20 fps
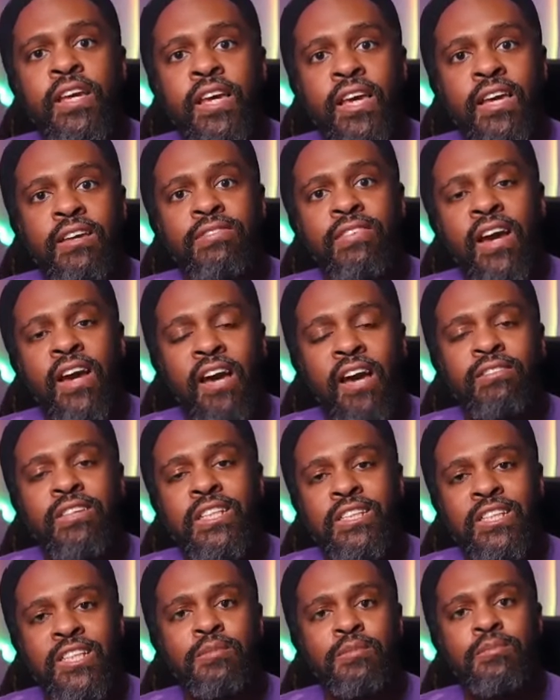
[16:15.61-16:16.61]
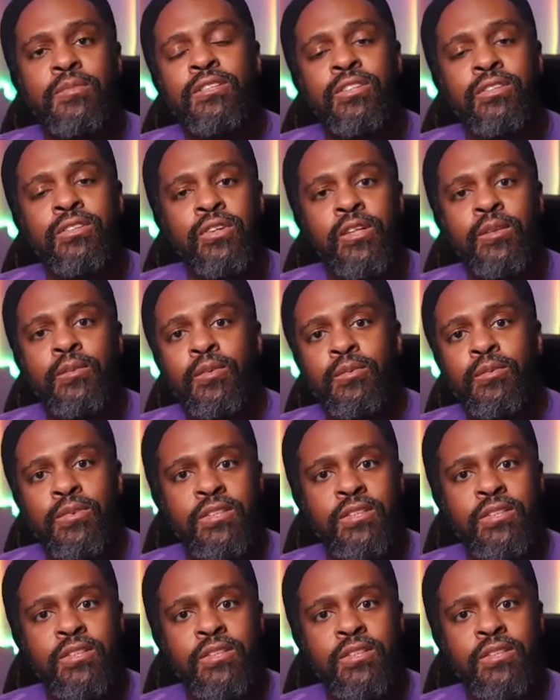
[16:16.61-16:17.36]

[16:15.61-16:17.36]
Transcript: if I have a deep disagreement with